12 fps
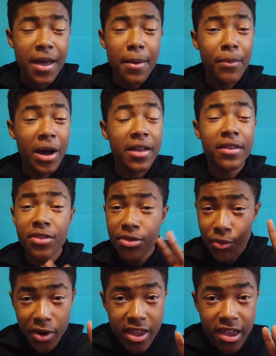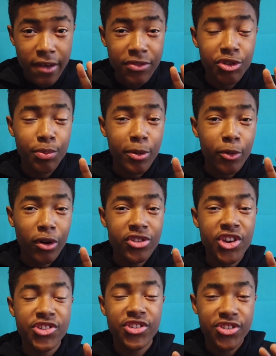but 3 of the Supreme Court
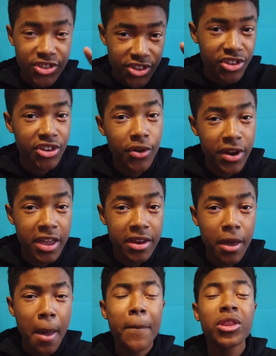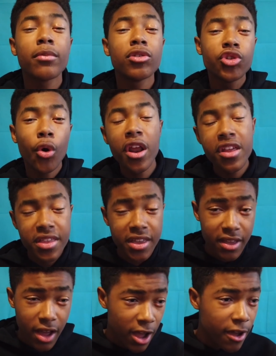justices disagreed, but the
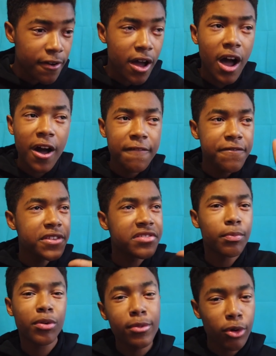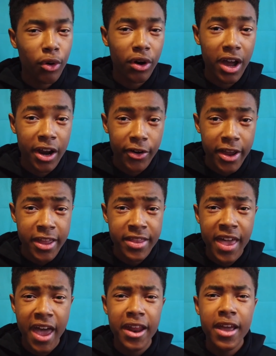majority of the Supreme Court agreed
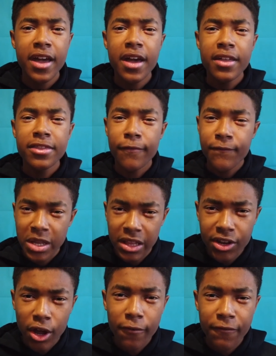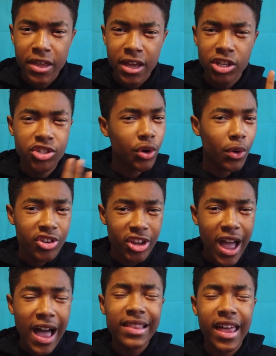that the Philadelphia,
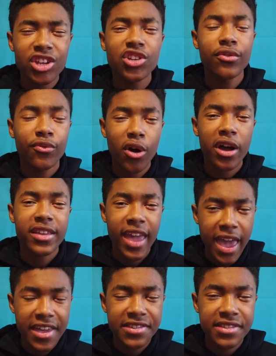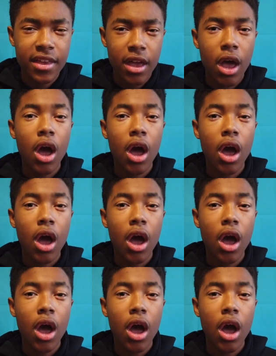Georgia election fraud case